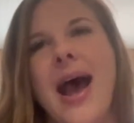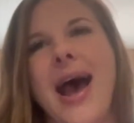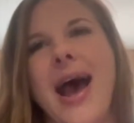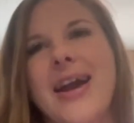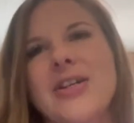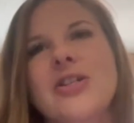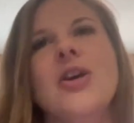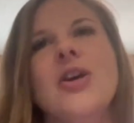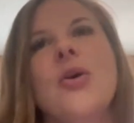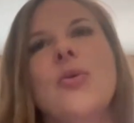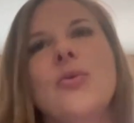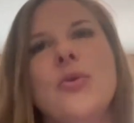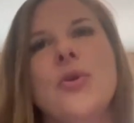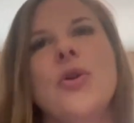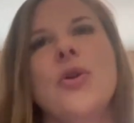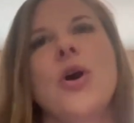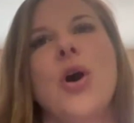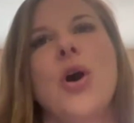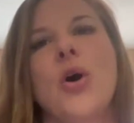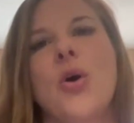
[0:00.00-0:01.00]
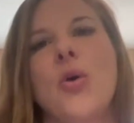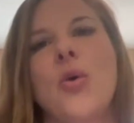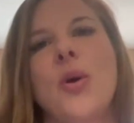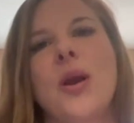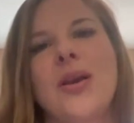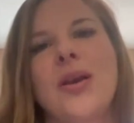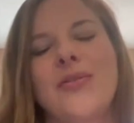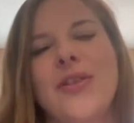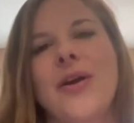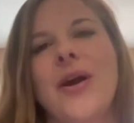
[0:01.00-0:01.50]
I don't know
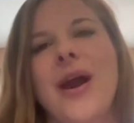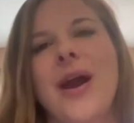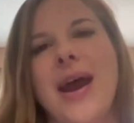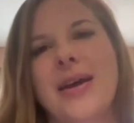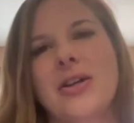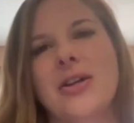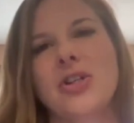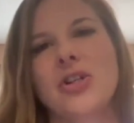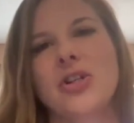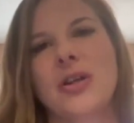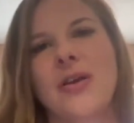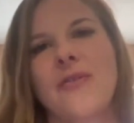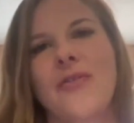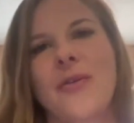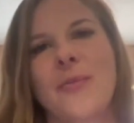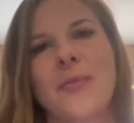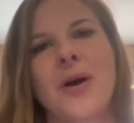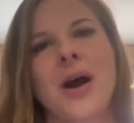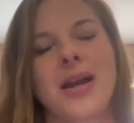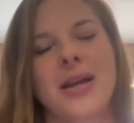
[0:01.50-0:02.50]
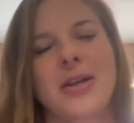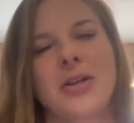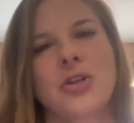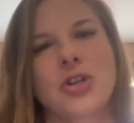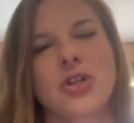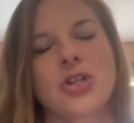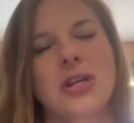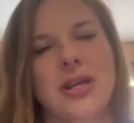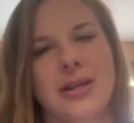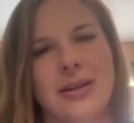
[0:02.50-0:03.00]
if they're actually, from my
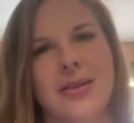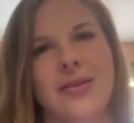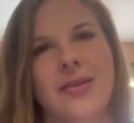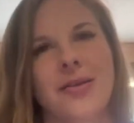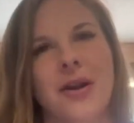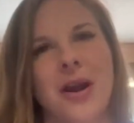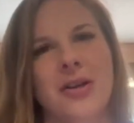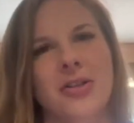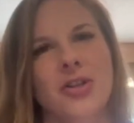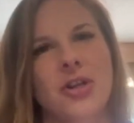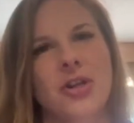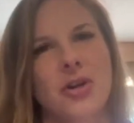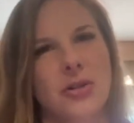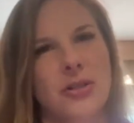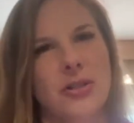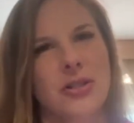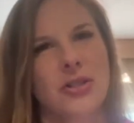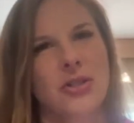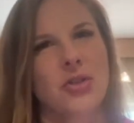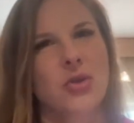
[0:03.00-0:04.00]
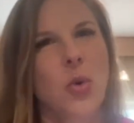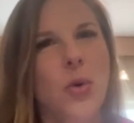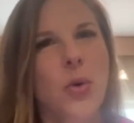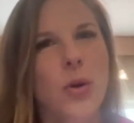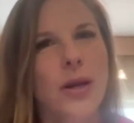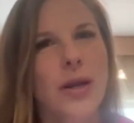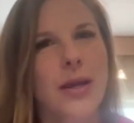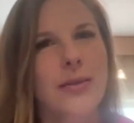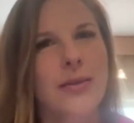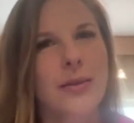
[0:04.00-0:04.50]
understanding, they're actually not
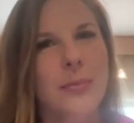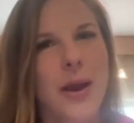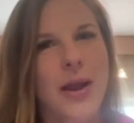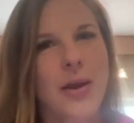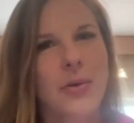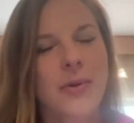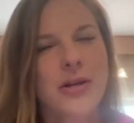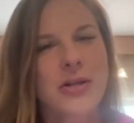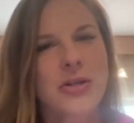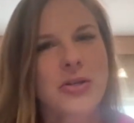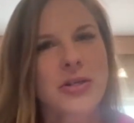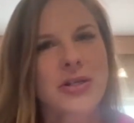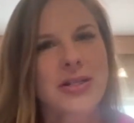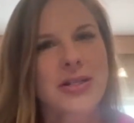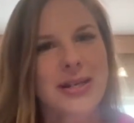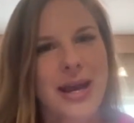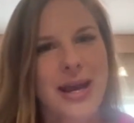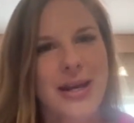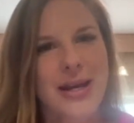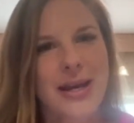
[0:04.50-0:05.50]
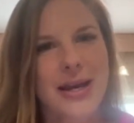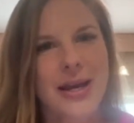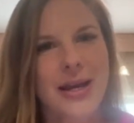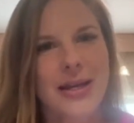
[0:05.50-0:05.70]
storing the biometric data.